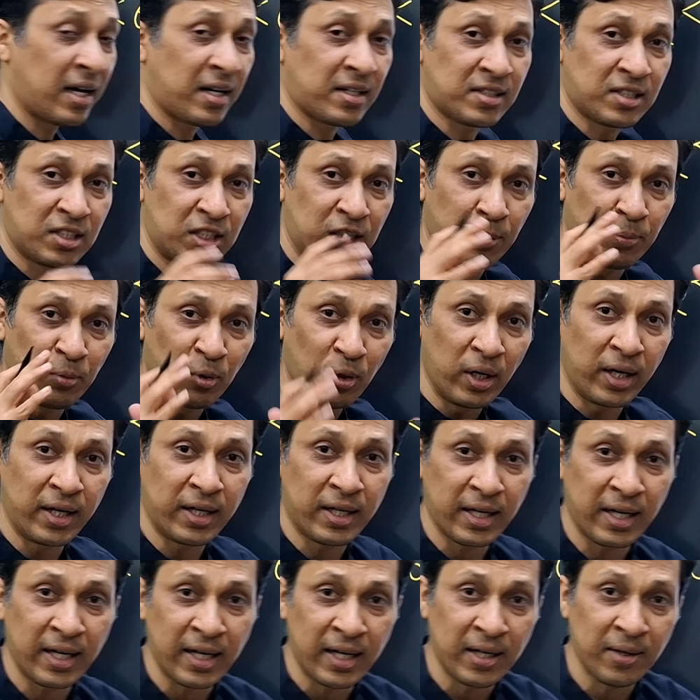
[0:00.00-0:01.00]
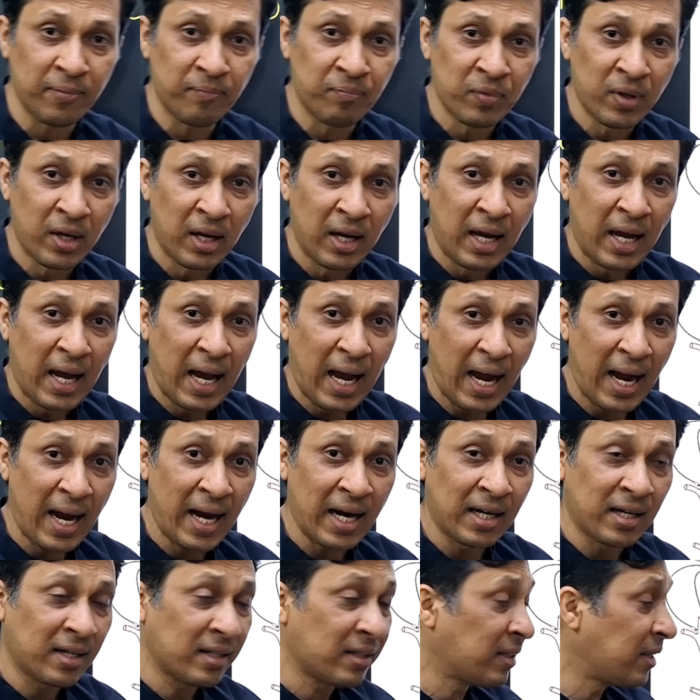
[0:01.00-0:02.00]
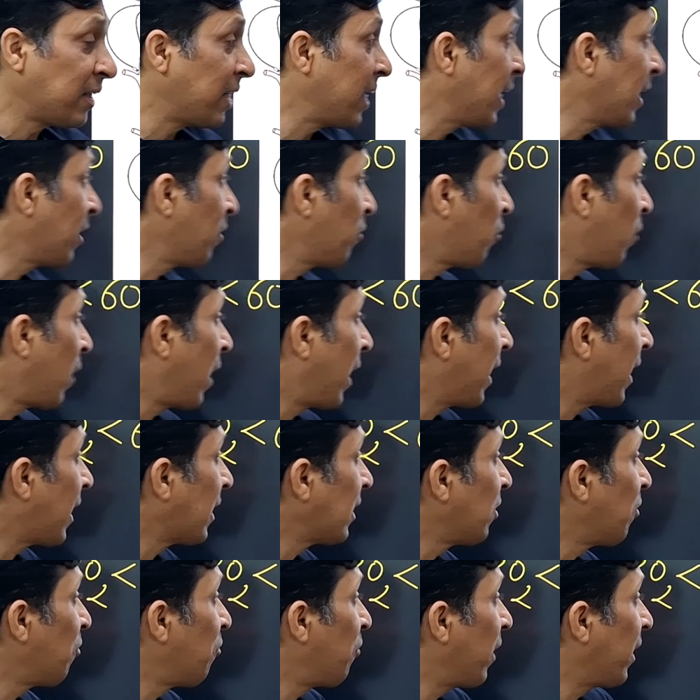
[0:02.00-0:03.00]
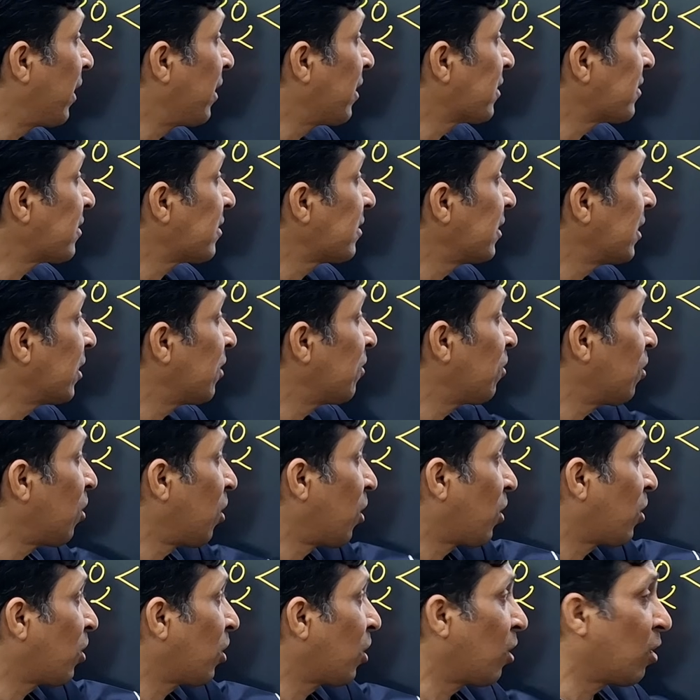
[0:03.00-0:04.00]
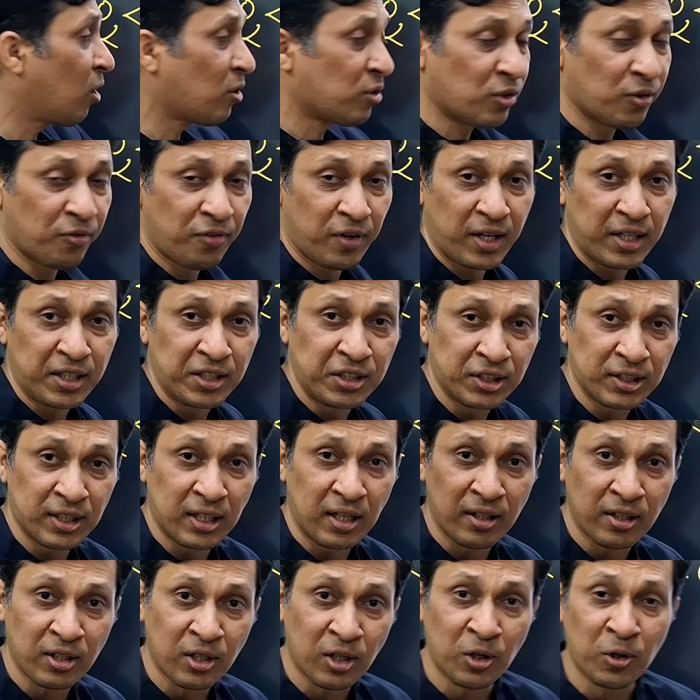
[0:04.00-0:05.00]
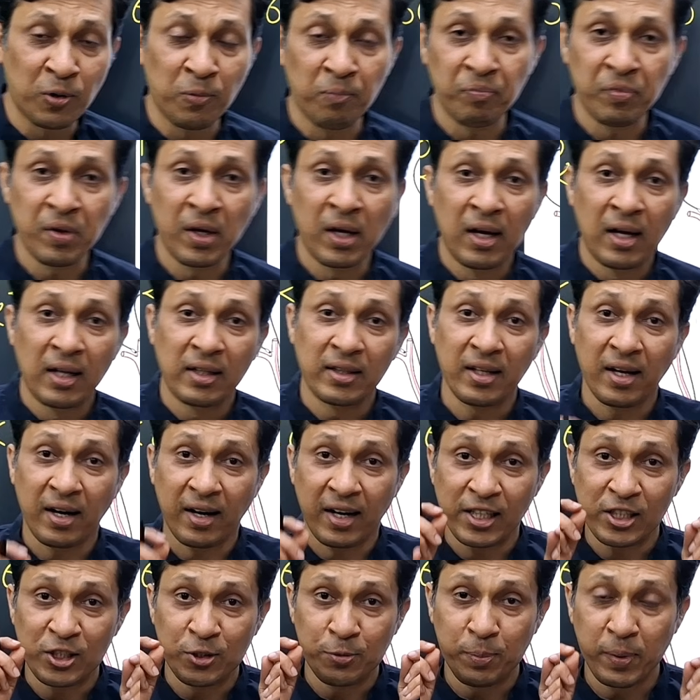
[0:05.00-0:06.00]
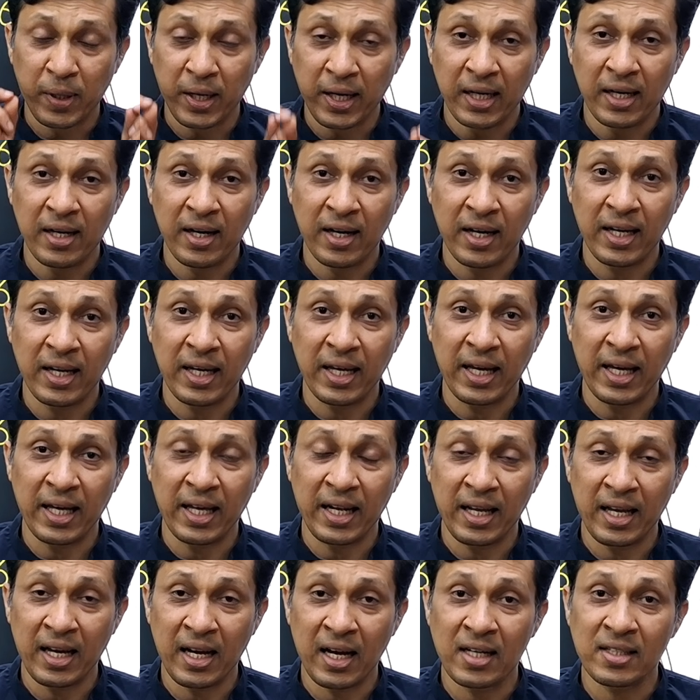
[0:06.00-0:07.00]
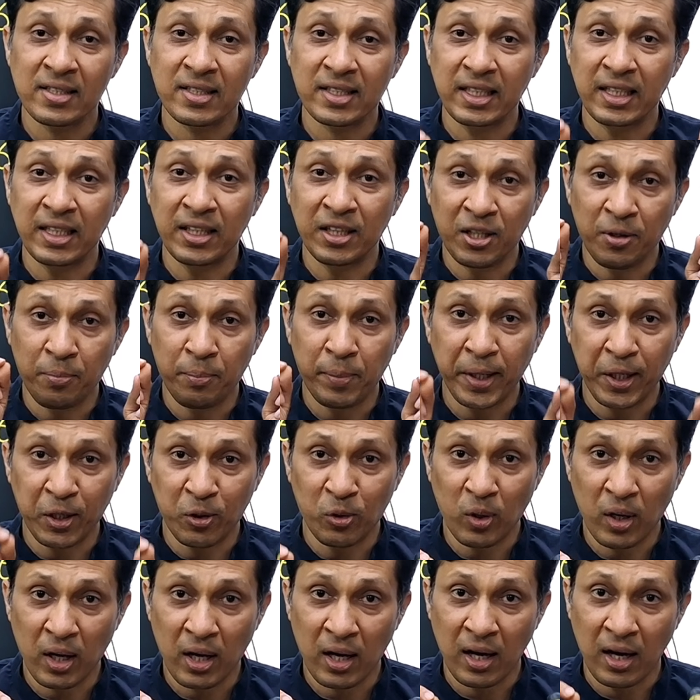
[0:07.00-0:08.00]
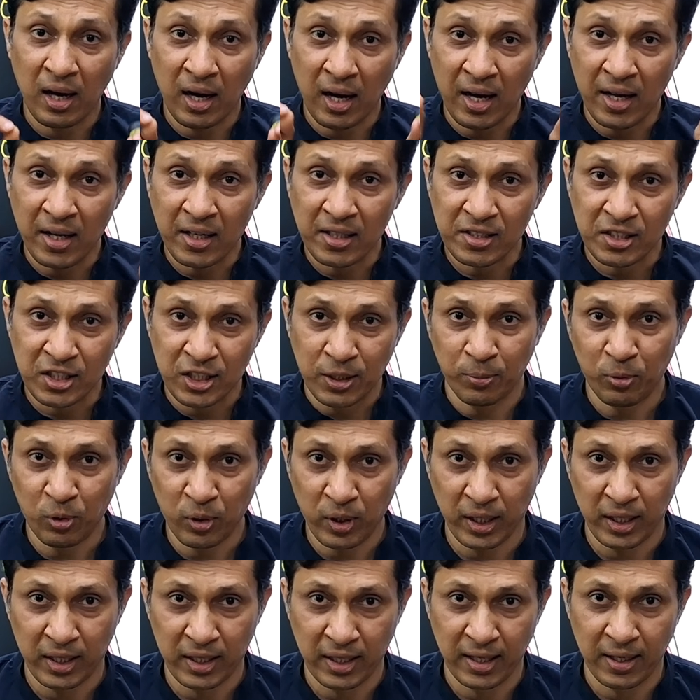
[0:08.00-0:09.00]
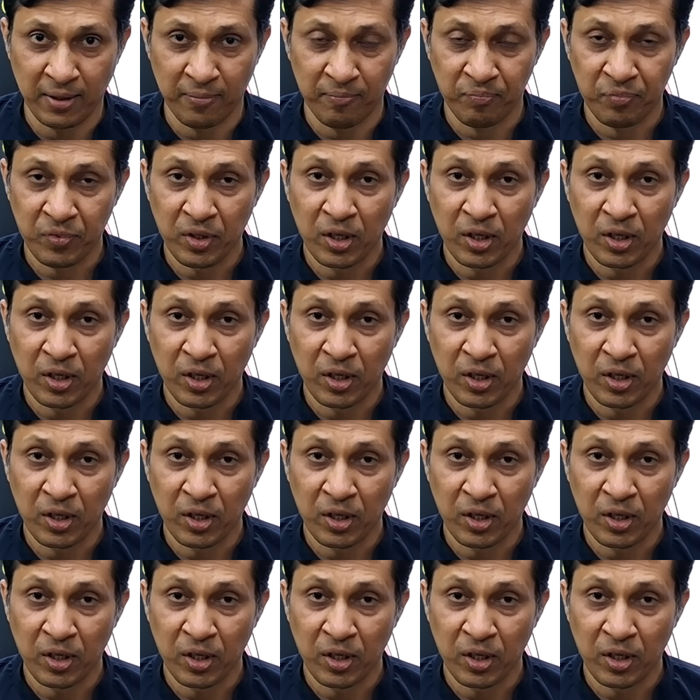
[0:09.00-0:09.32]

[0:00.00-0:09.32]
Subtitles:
are stimulated, and then via the vagus nerve or the glossopharyngeal nerve, the respiratory areas in the medulla are stimulated.